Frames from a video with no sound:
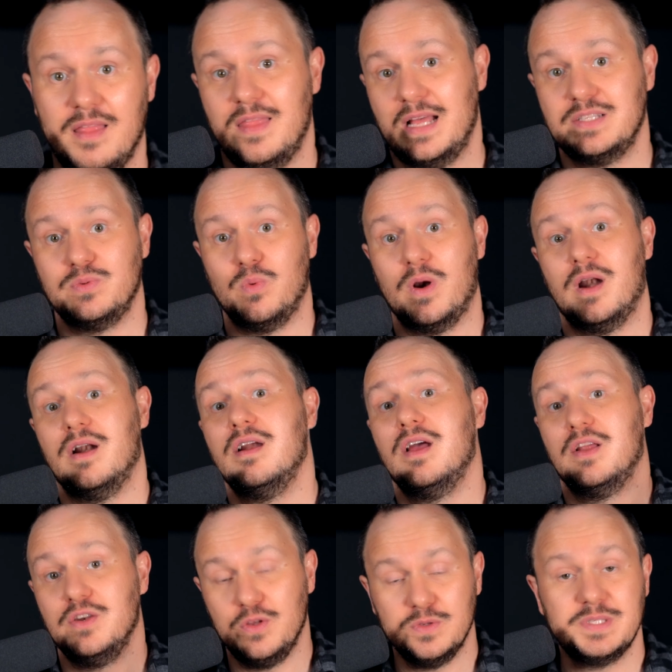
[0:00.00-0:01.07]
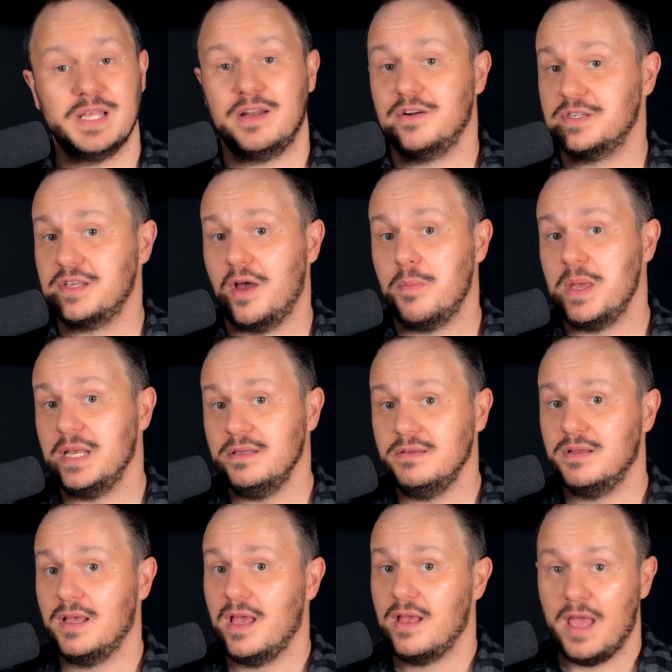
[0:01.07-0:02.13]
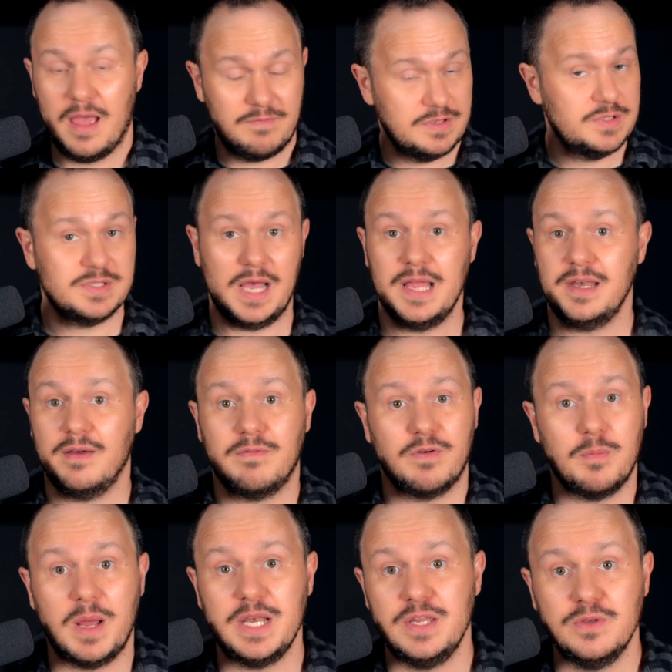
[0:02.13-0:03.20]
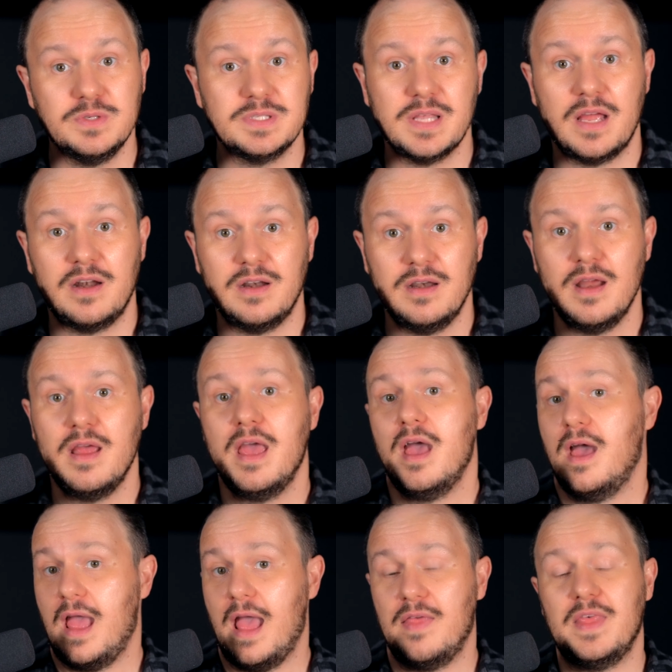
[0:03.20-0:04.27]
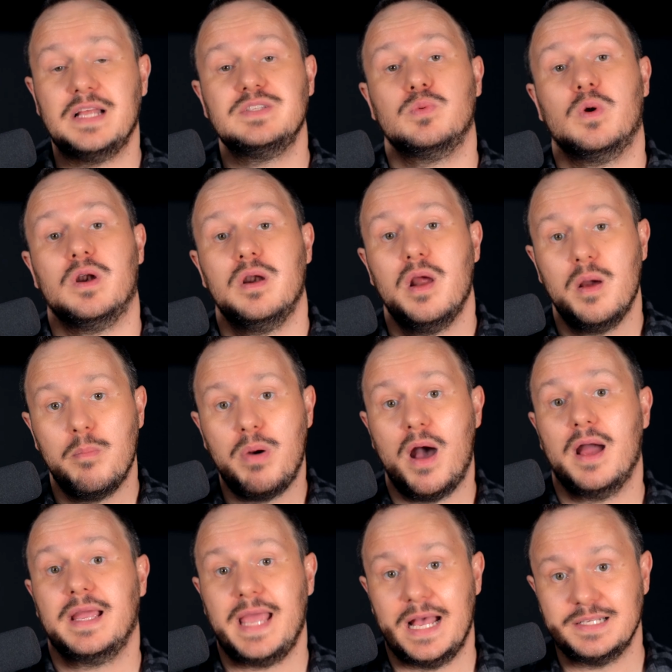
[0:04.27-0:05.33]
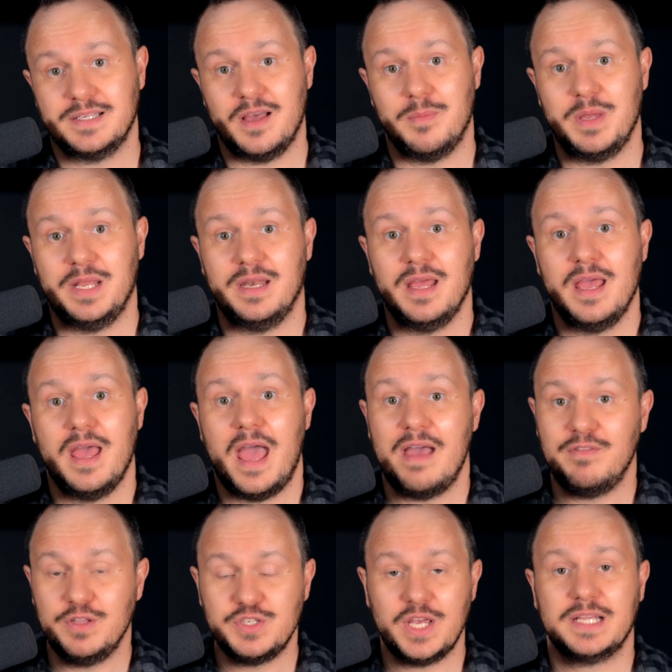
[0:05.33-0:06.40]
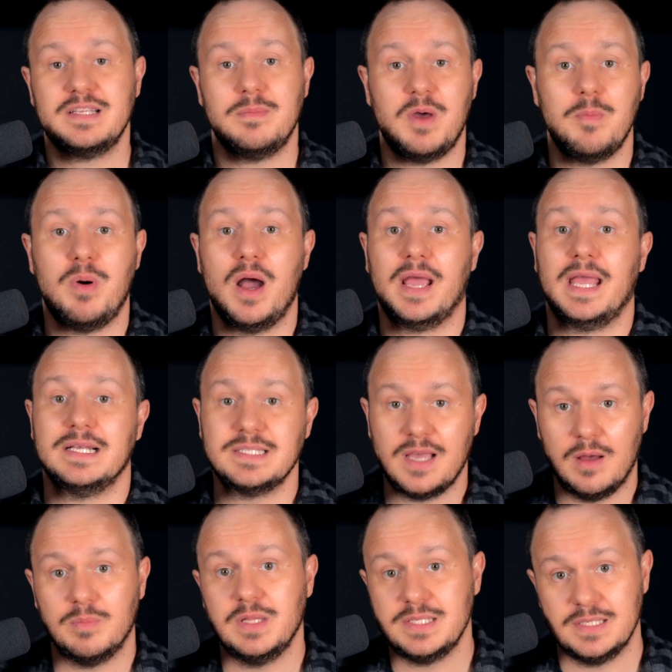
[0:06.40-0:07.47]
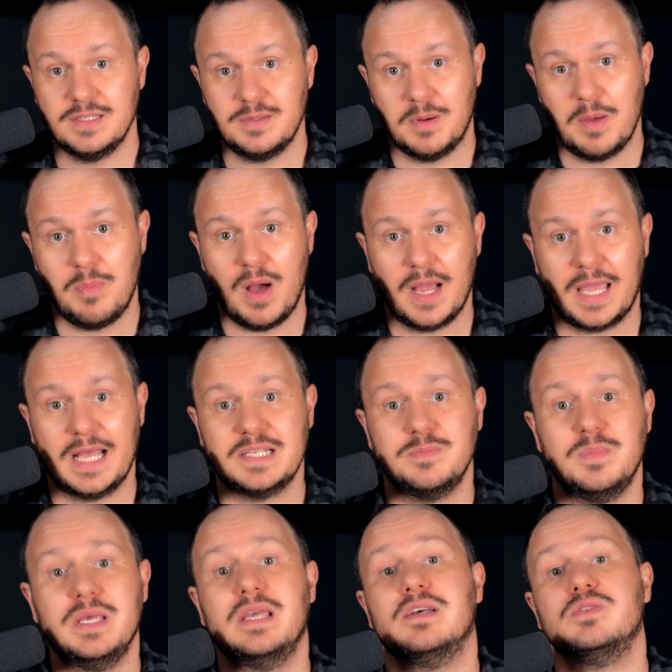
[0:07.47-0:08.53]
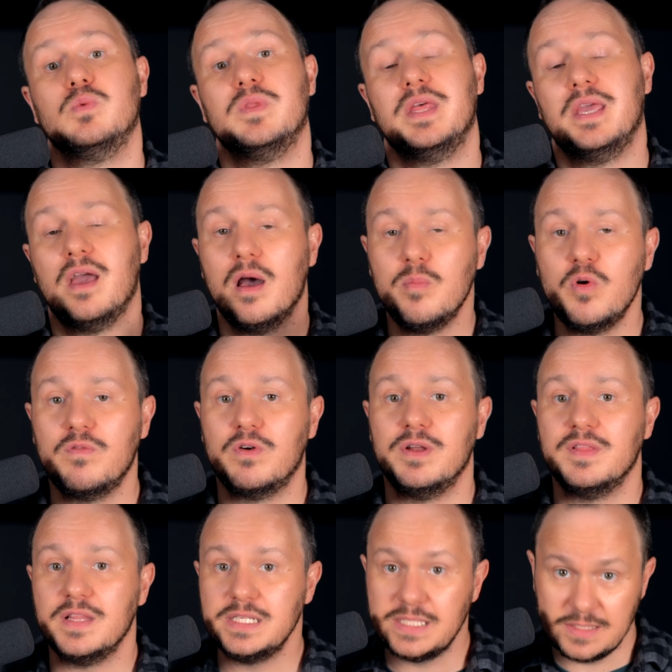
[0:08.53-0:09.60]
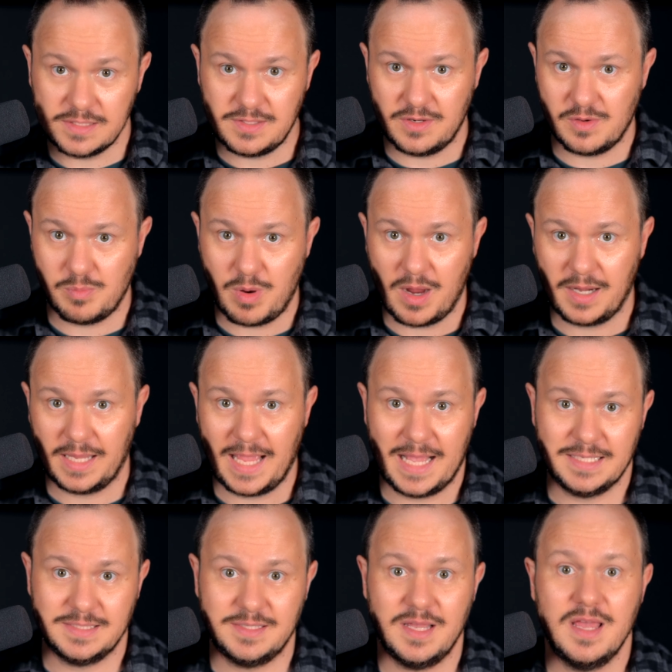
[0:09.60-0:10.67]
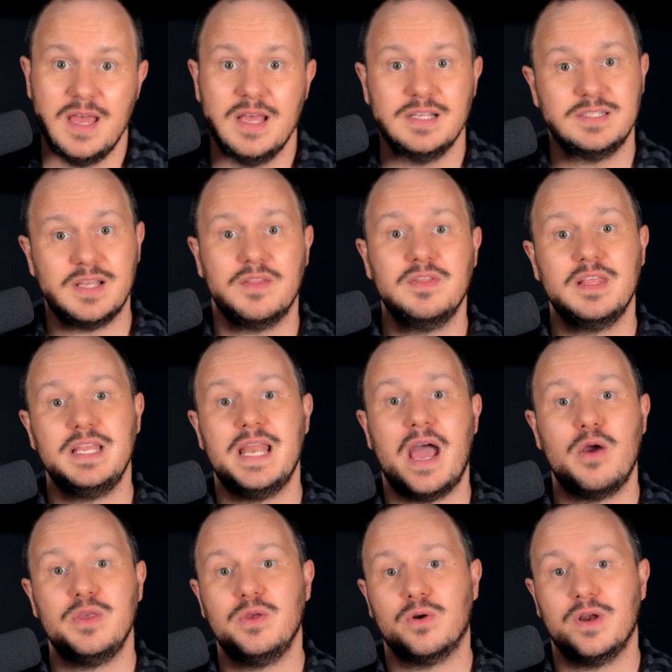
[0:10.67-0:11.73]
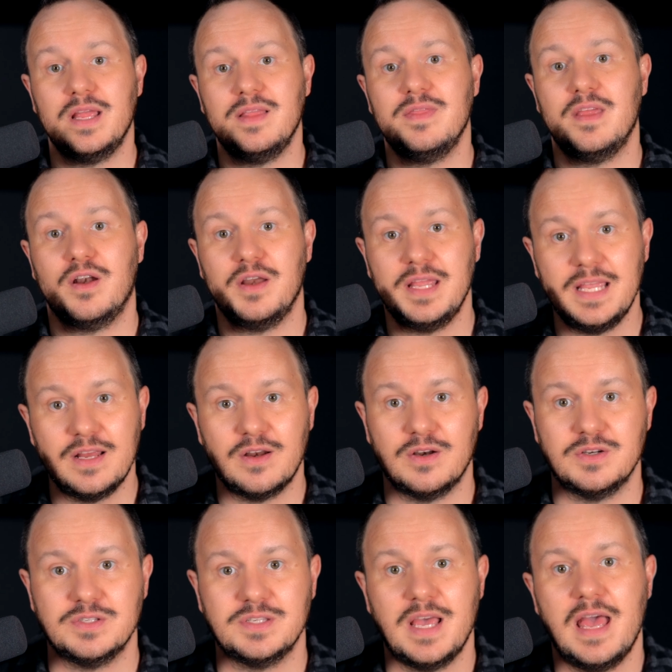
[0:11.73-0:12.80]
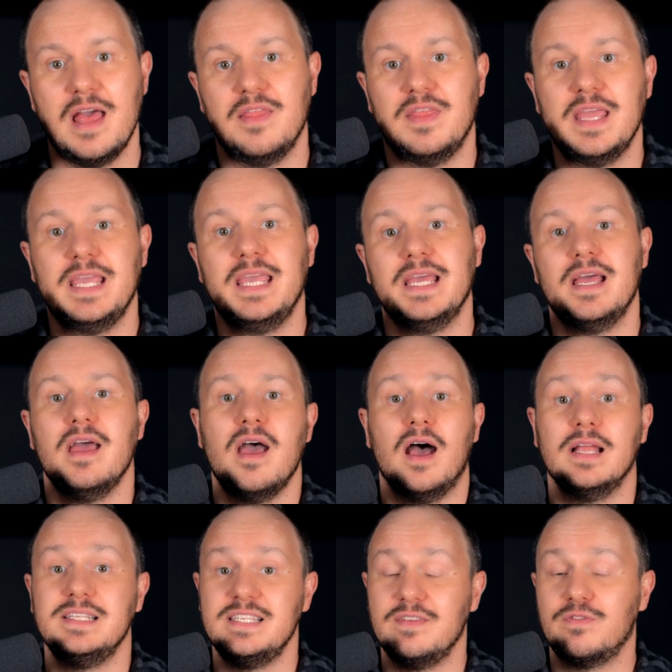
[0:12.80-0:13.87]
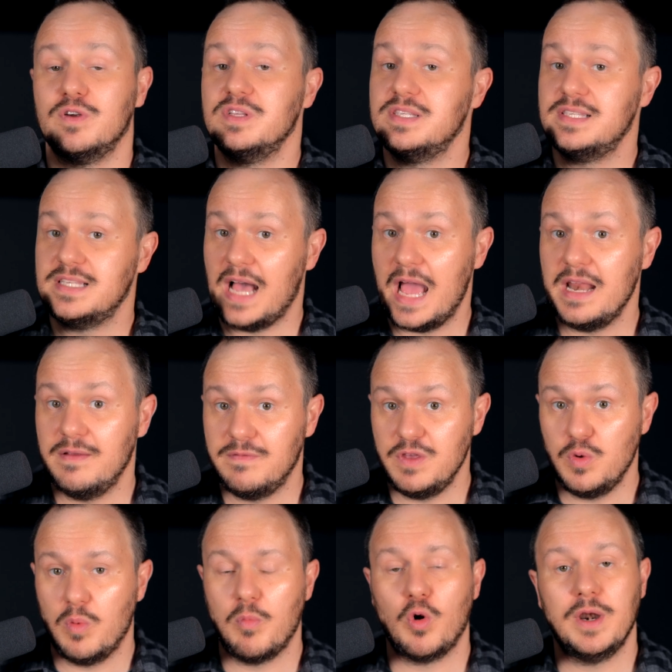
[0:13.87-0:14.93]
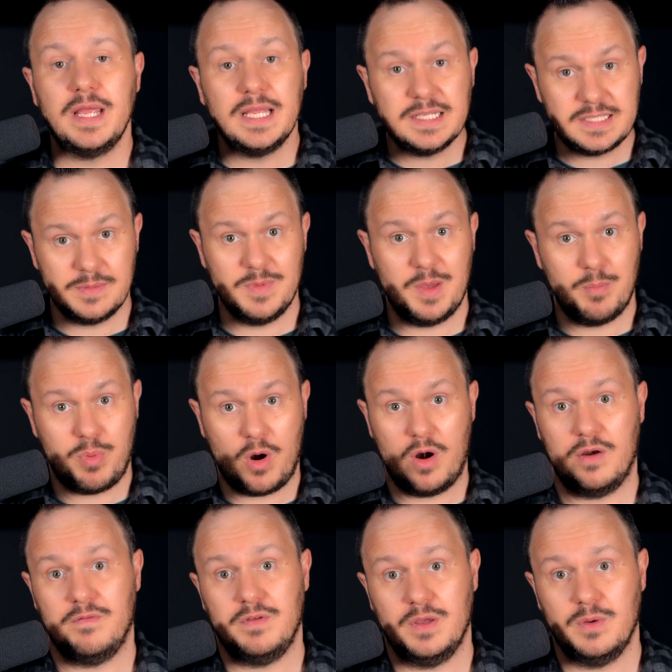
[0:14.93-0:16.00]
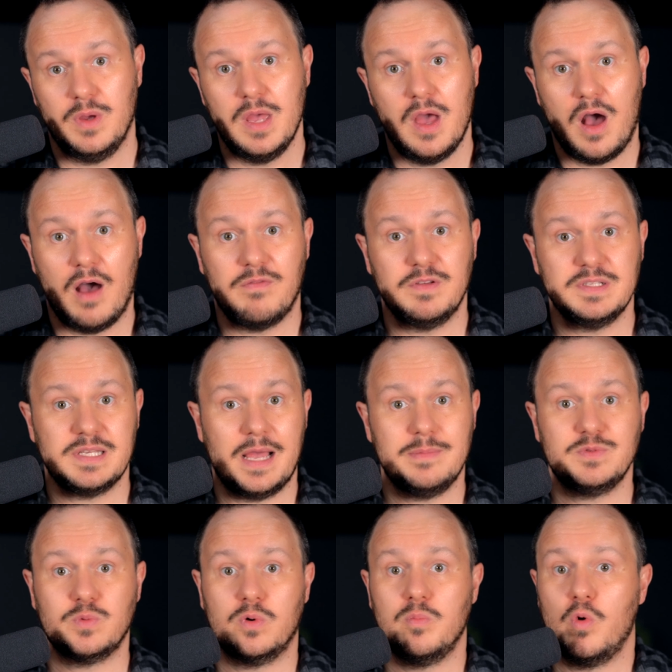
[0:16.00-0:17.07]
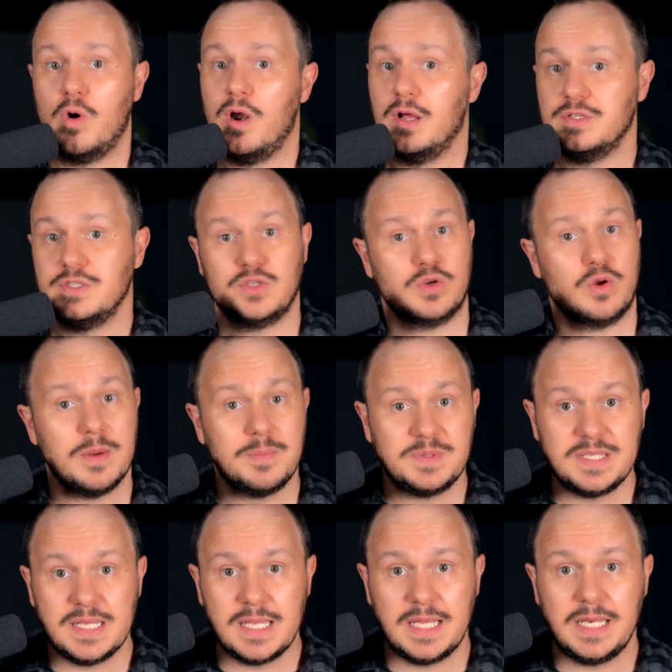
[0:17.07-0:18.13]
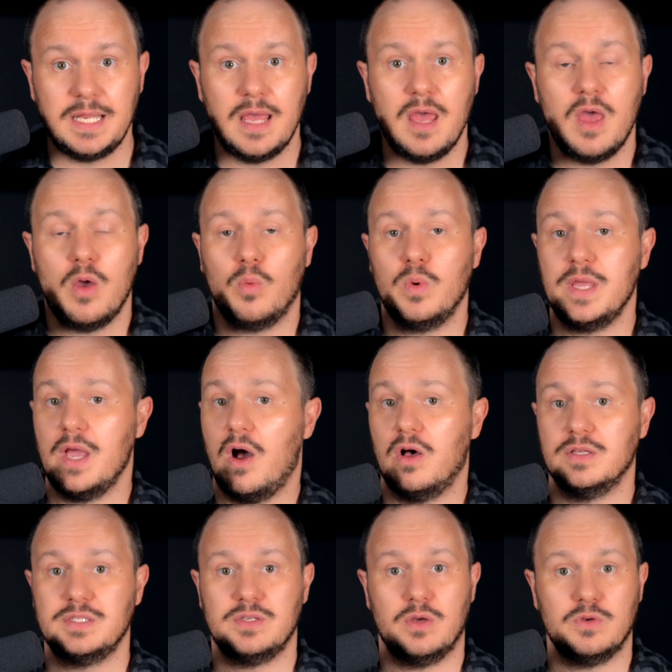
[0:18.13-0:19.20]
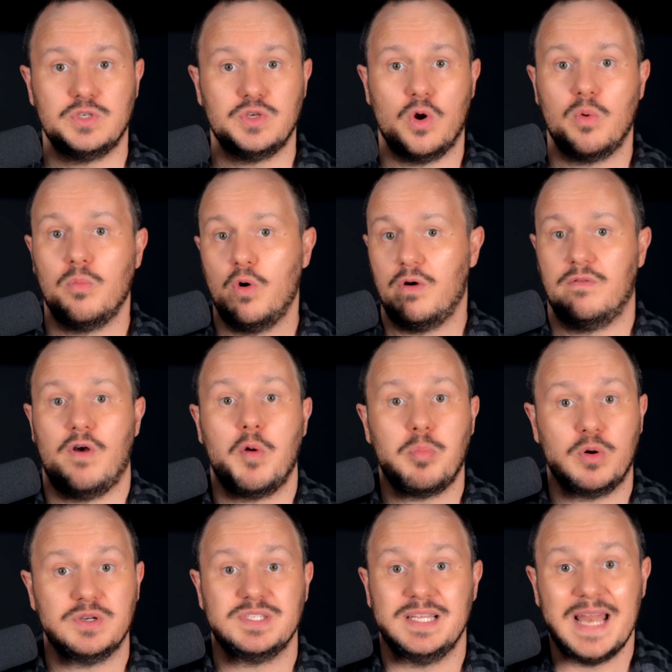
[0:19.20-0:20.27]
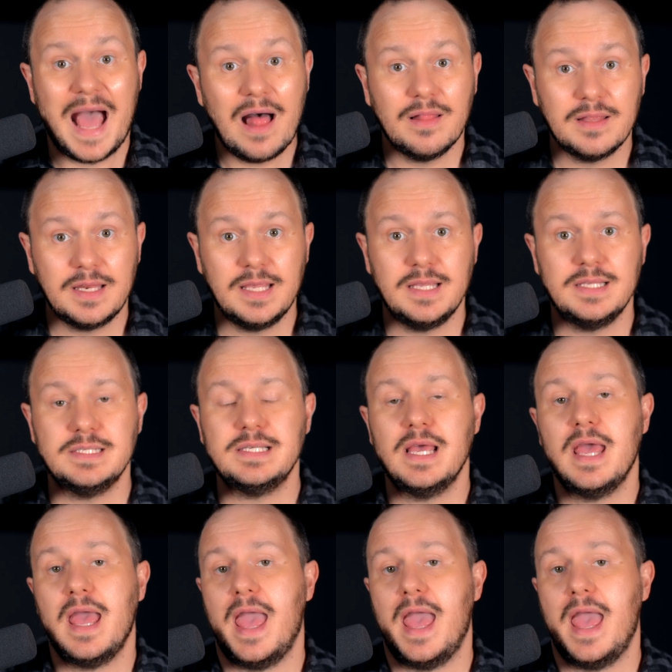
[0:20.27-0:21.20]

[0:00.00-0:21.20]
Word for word: That's where newsletters come in. Have you signed up for my newsletter? And that's where podcasts come in. Have you checked out my podcast? Come listen to my podcast, because when they come over and listen to your podcast, suddenly now you're in their ears. They get a different side of you, a more intimate part of you. Oftentimes we're more unscripted. We also show more of our personalities,